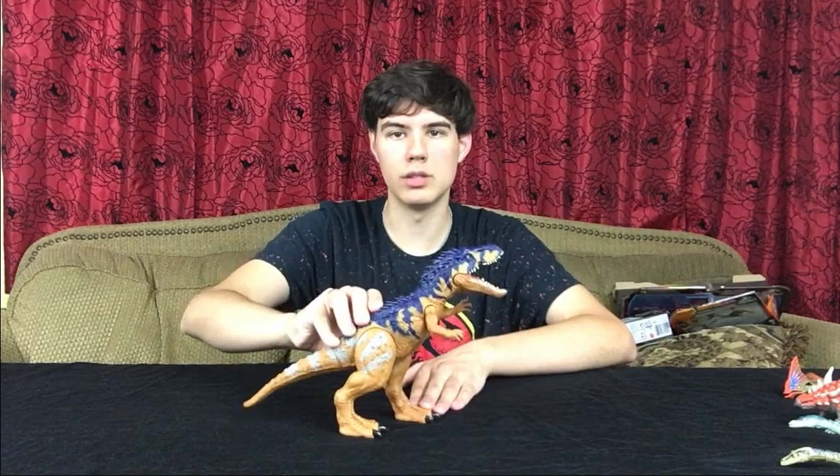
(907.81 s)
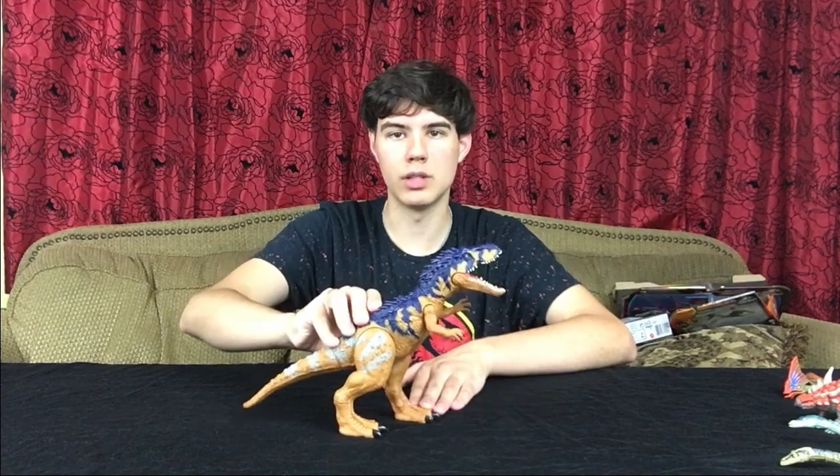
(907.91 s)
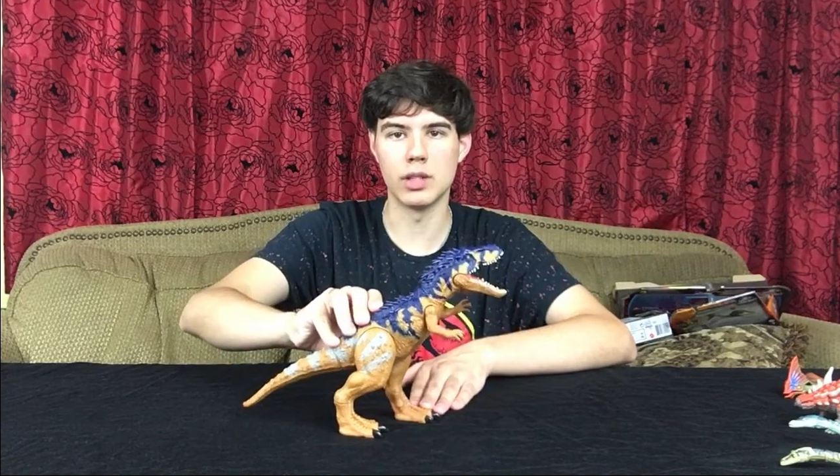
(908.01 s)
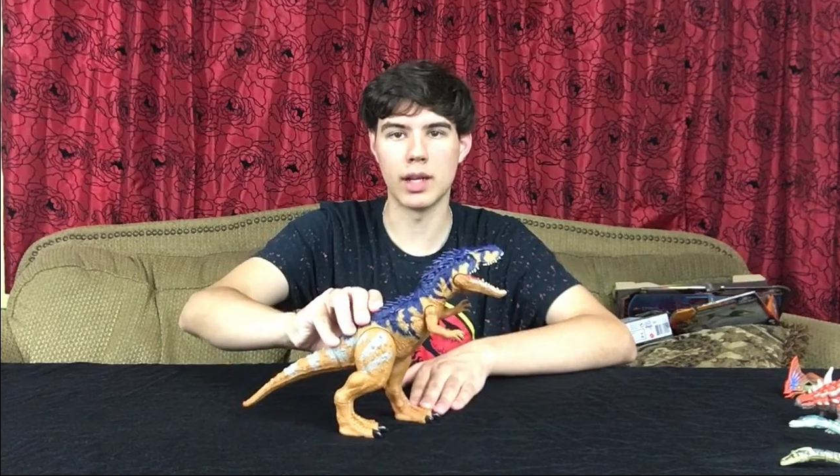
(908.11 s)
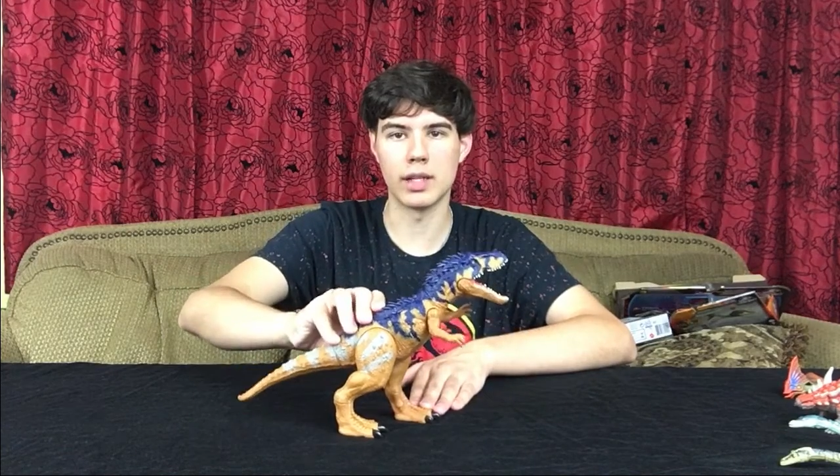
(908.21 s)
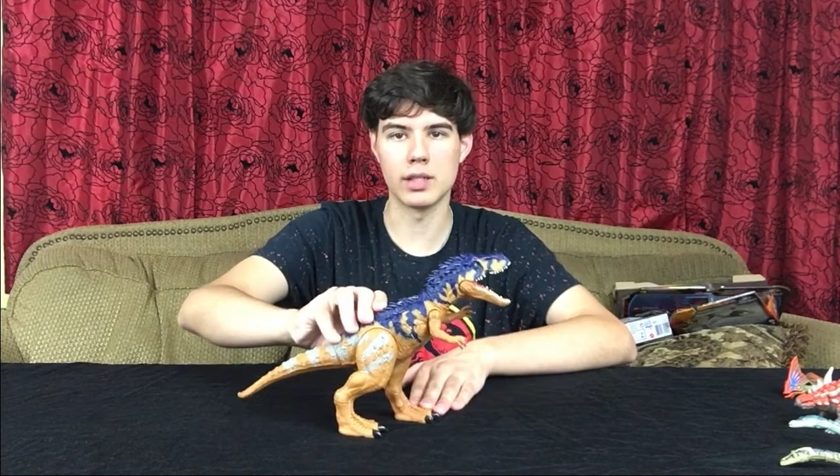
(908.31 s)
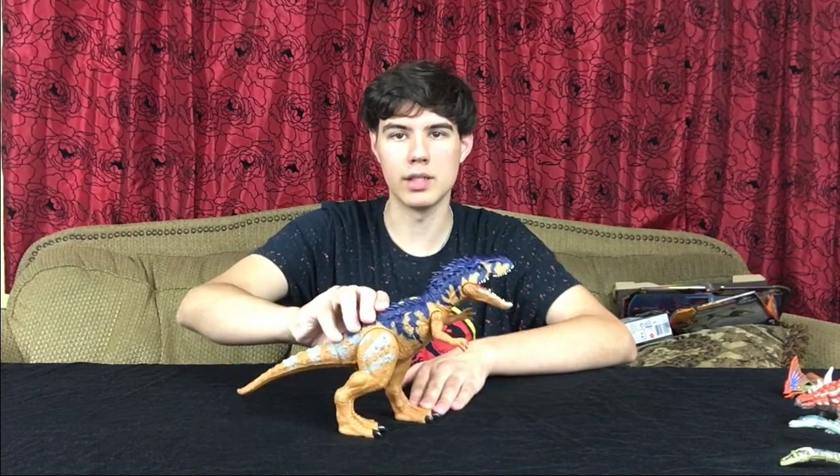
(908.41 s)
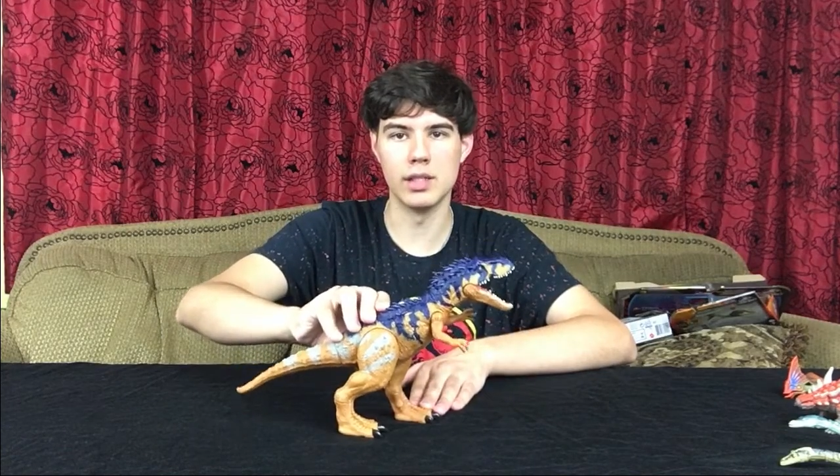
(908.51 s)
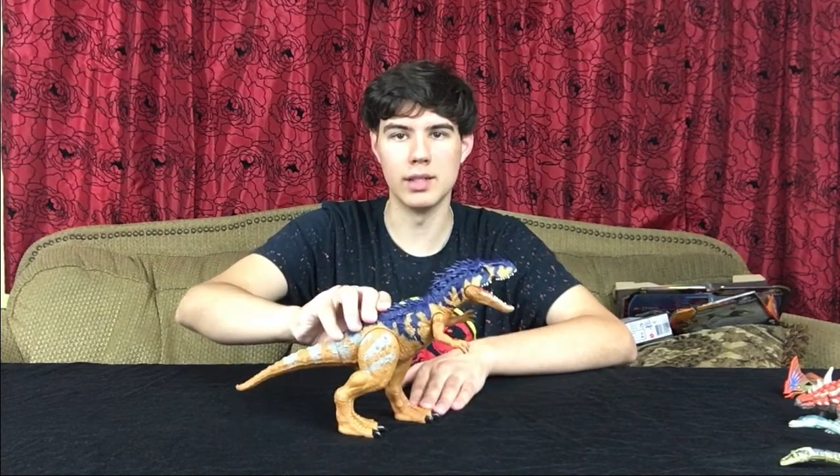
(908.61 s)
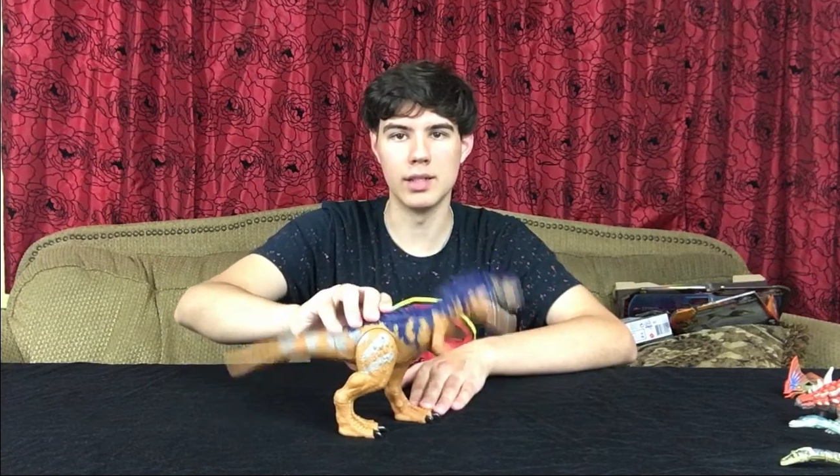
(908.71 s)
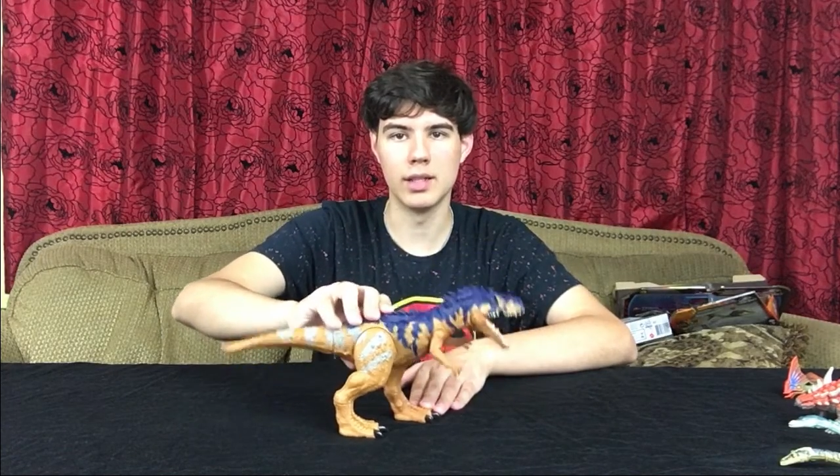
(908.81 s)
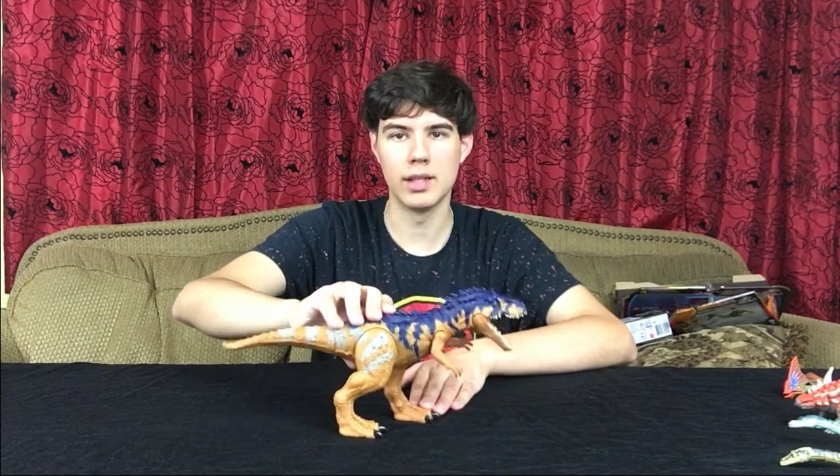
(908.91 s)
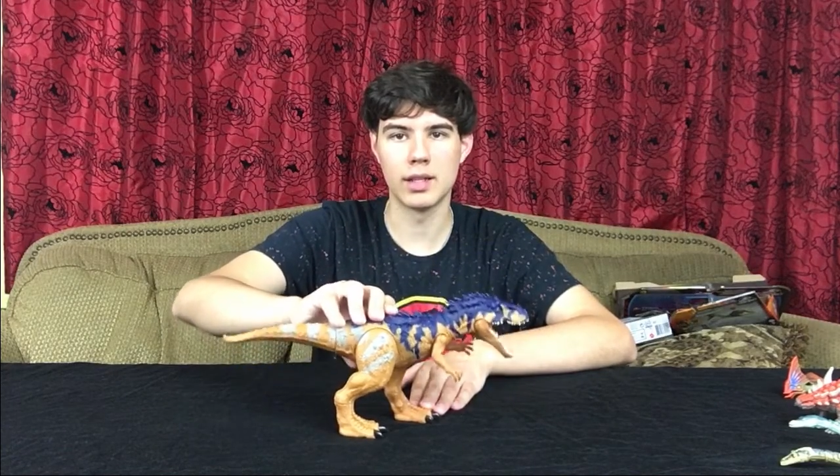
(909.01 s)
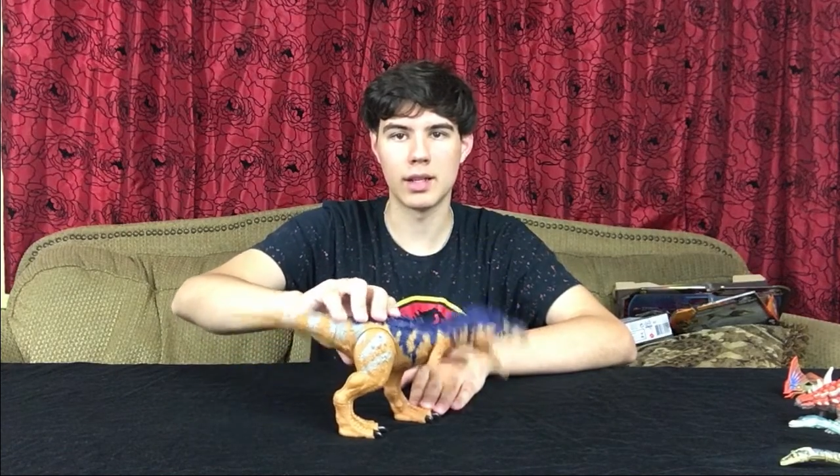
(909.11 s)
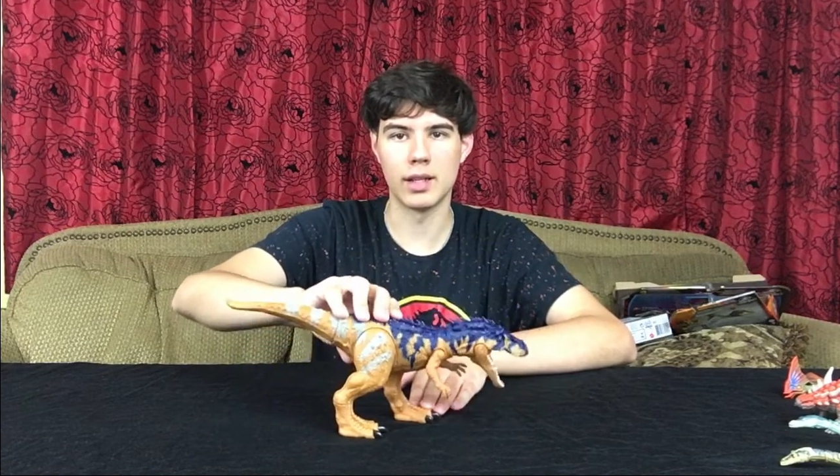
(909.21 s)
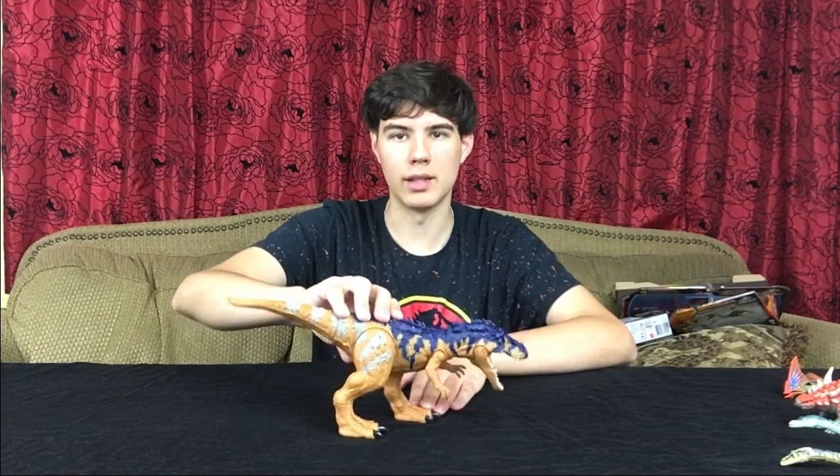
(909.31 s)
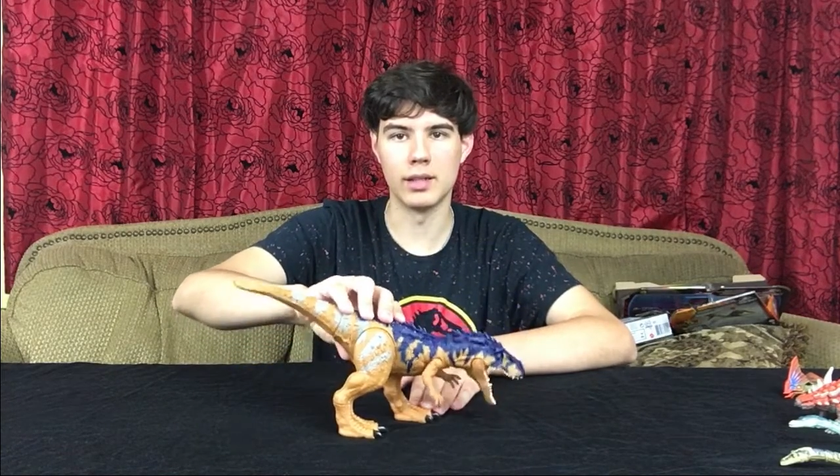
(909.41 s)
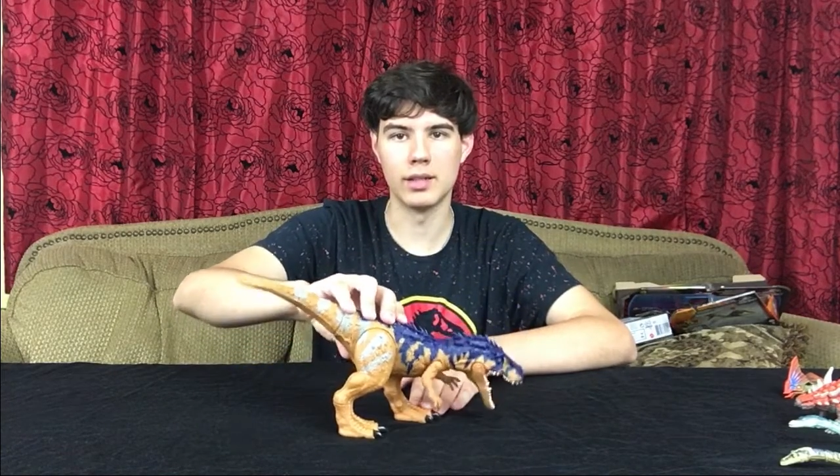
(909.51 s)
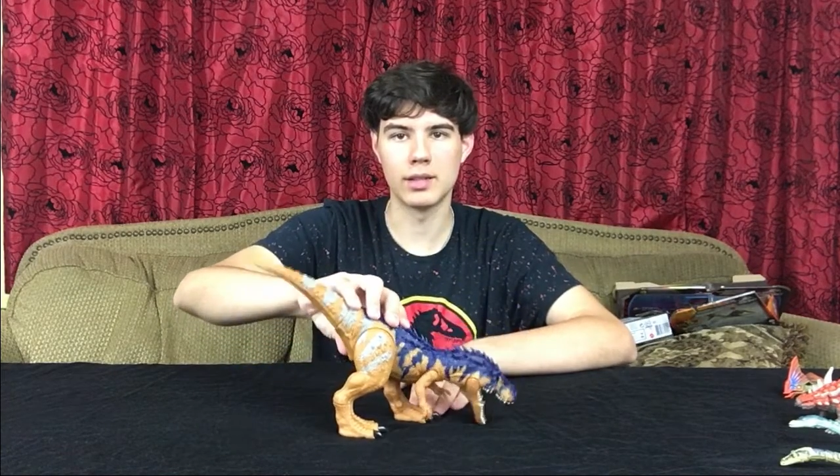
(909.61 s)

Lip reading: You can kind of see it kind of